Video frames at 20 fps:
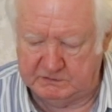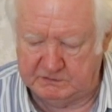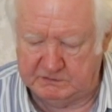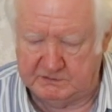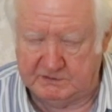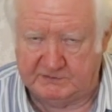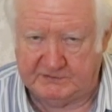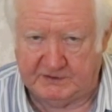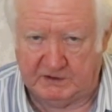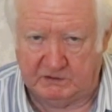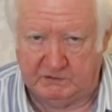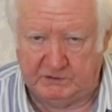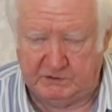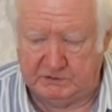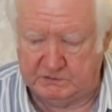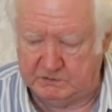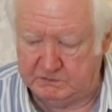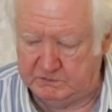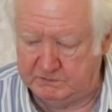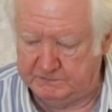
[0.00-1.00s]
to tell
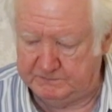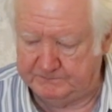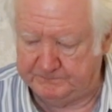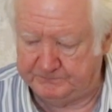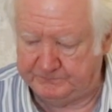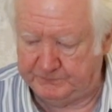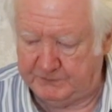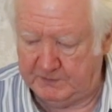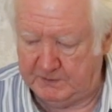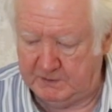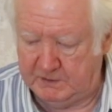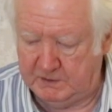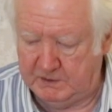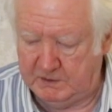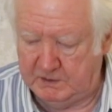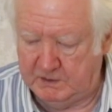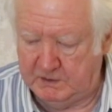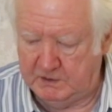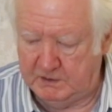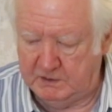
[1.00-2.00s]
you
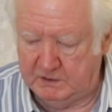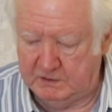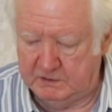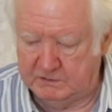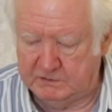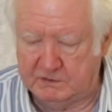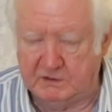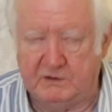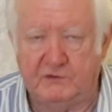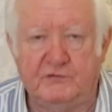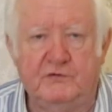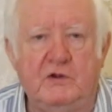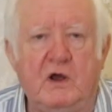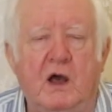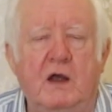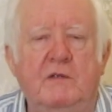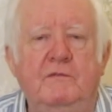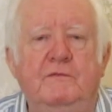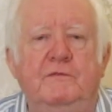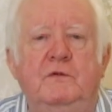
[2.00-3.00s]
that it's
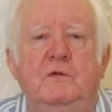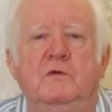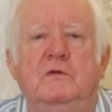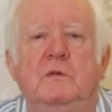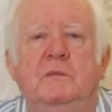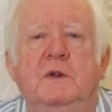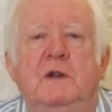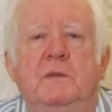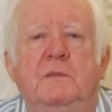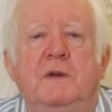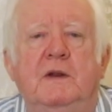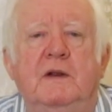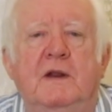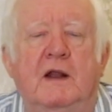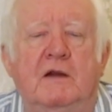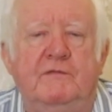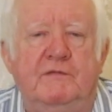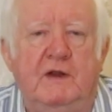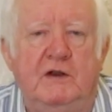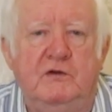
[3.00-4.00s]
time for you to be a bit
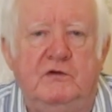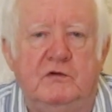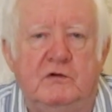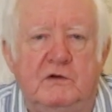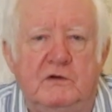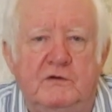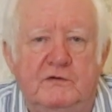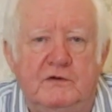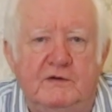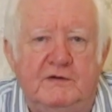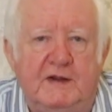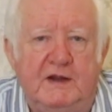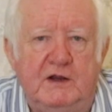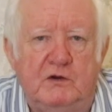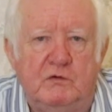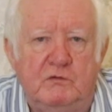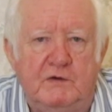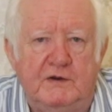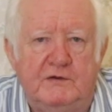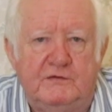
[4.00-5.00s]
adventurous, to take
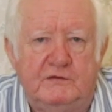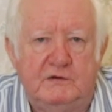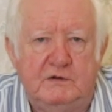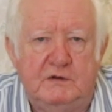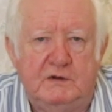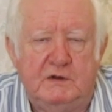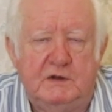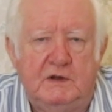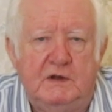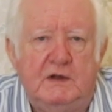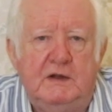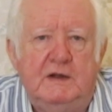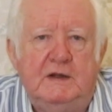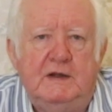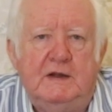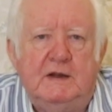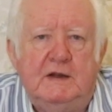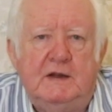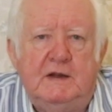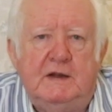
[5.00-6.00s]
a risk.
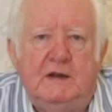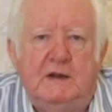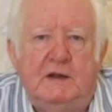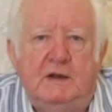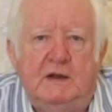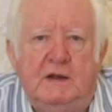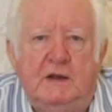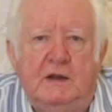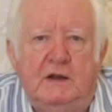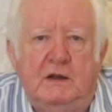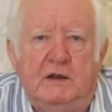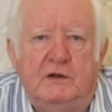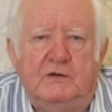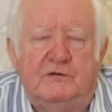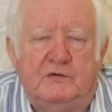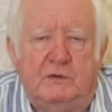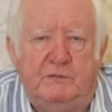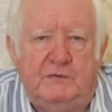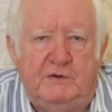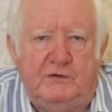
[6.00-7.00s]

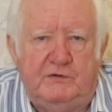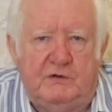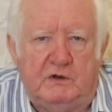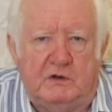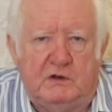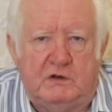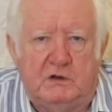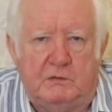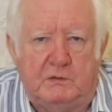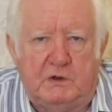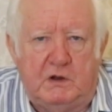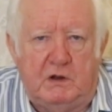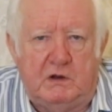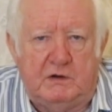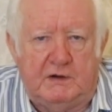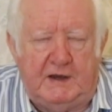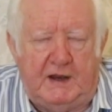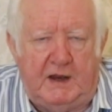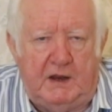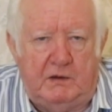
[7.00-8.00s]
Something's going to come
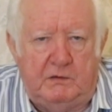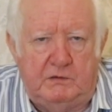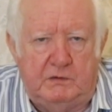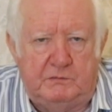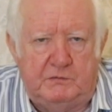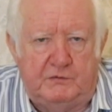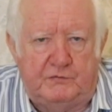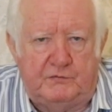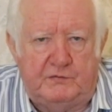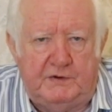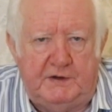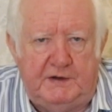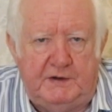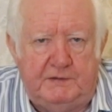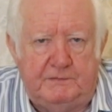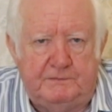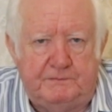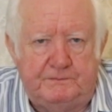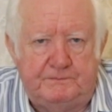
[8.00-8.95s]
along now, number 3,